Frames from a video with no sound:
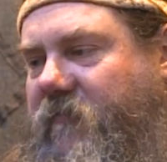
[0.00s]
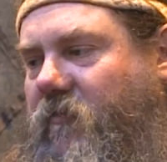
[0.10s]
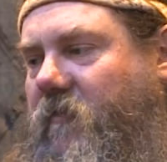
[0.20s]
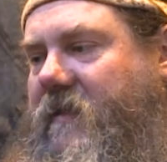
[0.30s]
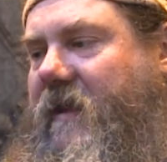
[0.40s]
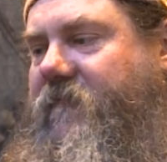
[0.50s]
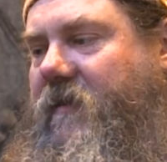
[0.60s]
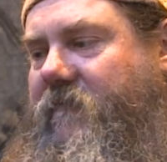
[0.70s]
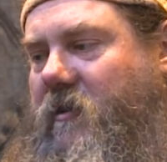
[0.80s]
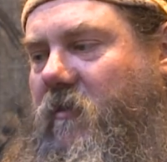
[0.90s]
before the
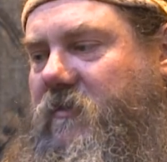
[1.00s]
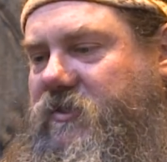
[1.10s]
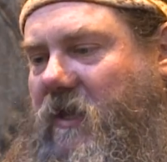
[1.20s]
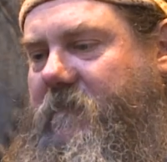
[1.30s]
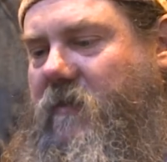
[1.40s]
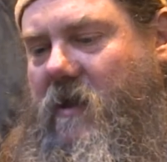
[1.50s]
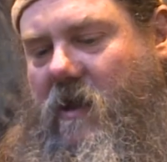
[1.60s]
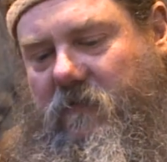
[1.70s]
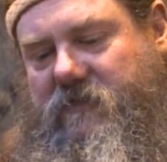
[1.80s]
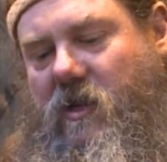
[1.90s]
advent of the longship,
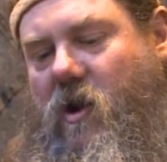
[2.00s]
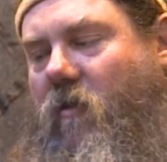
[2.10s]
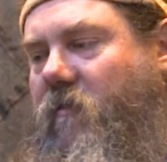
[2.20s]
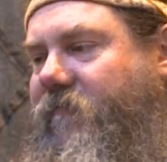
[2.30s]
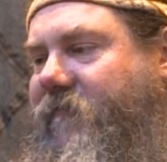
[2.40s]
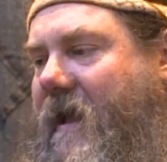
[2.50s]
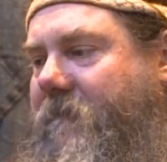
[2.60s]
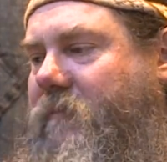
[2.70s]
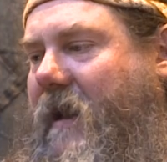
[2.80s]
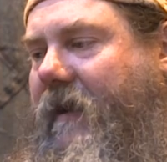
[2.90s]
was a long flat
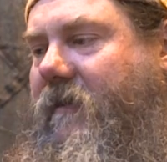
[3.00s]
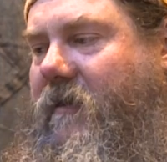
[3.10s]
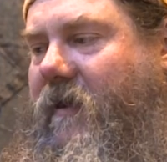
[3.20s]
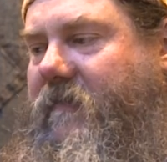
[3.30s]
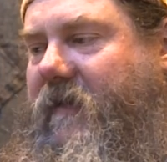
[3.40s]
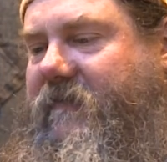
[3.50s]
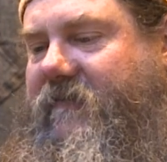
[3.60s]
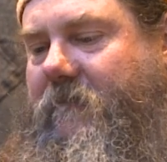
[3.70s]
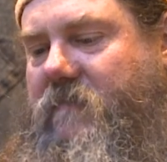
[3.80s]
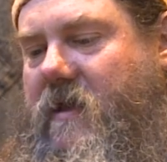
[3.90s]
plank like
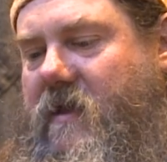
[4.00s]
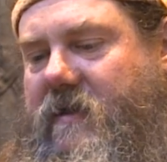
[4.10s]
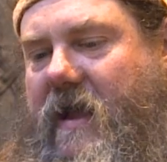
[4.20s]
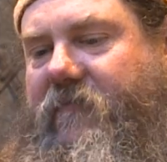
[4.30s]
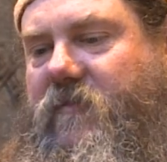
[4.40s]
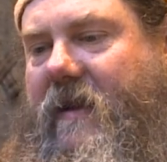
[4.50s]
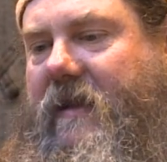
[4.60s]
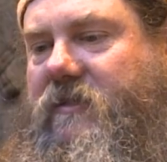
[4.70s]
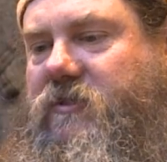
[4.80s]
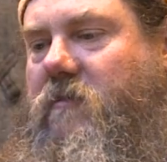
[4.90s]
this. Now, if you
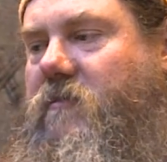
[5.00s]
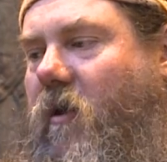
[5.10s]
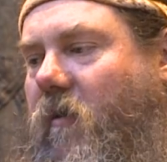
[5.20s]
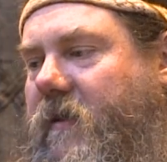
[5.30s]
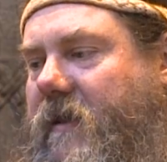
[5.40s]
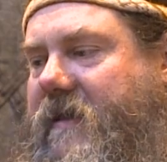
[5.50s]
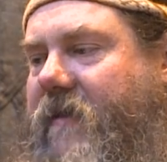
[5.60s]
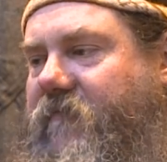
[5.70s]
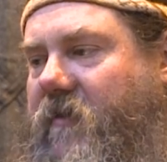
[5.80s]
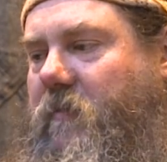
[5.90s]
make it too long, it'll
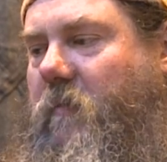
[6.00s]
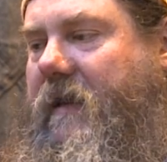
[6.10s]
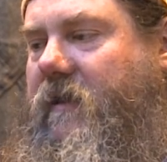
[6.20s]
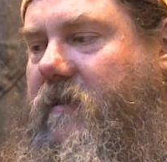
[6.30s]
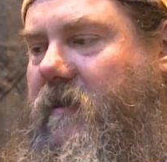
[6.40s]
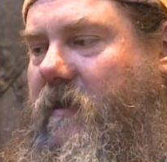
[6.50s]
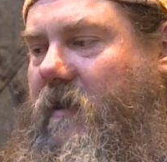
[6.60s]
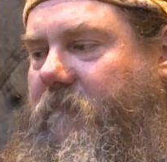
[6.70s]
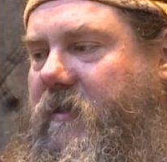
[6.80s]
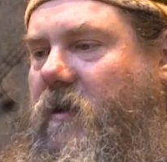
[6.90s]
get very weak
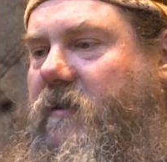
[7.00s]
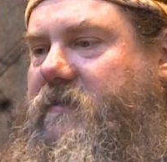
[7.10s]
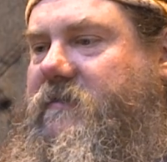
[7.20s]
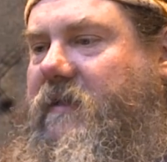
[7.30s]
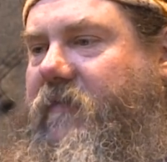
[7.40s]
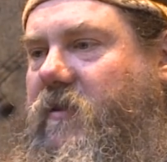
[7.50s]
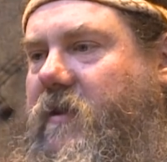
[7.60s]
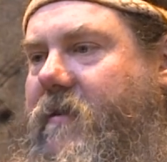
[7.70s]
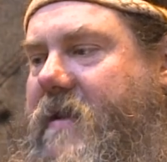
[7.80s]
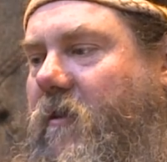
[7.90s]
because if you're
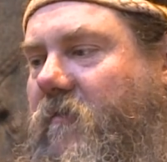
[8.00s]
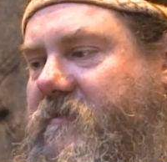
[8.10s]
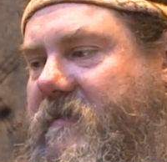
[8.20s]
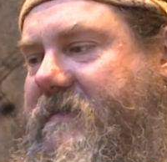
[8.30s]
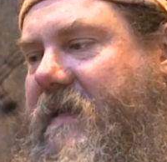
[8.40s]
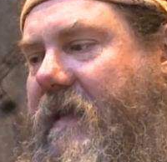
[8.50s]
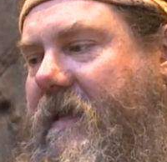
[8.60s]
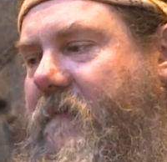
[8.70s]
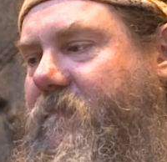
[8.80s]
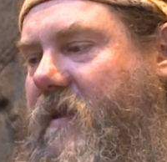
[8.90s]
going out onto the
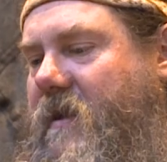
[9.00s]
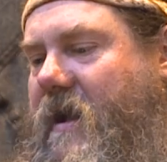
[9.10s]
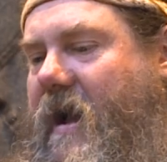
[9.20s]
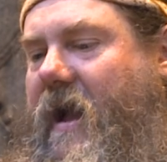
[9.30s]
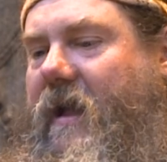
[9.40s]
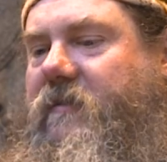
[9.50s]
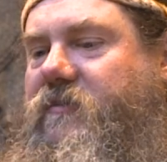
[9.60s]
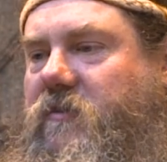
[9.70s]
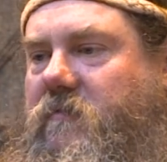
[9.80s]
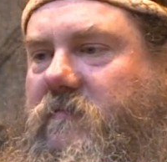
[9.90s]
sea
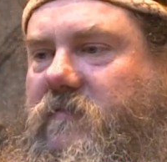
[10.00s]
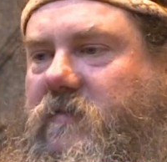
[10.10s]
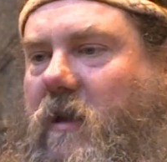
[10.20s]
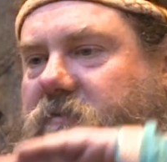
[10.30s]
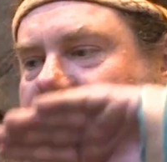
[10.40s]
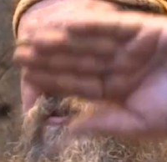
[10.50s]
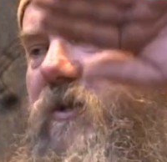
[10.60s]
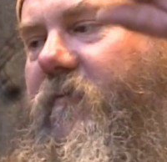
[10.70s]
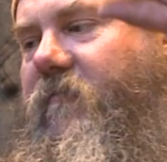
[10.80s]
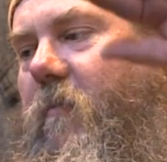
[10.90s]
and you go to the
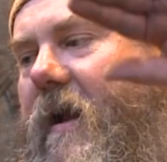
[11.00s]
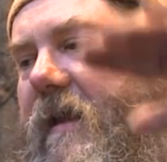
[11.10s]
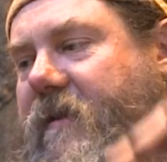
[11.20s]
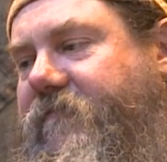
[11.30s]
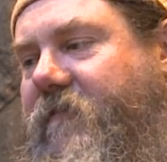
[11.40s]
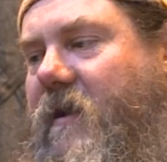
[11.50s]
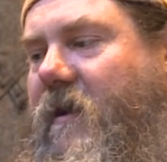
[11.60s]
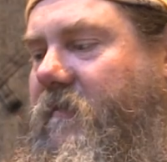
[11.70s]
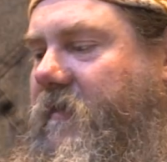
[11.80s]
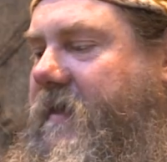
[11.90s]
top of a wave,
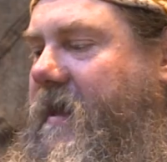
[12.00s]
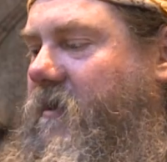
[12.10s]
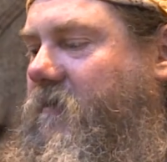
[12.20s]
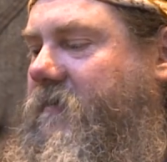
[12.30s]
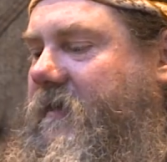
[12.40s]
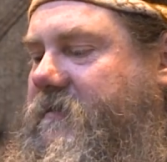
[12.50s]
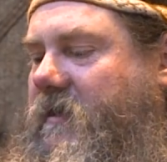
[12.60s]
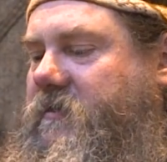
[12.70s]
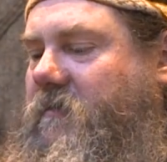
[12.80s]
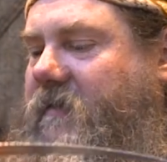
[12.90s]
the keel is
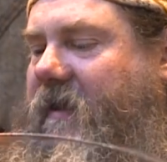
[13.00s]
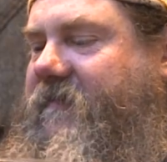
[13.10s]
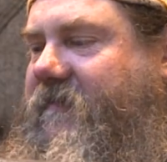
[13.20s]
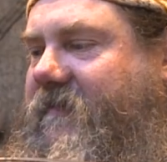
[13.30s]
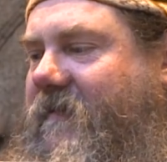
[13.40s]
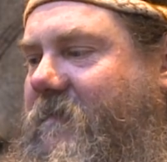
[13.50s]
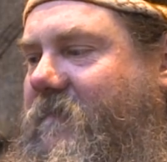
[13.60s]
going to do this,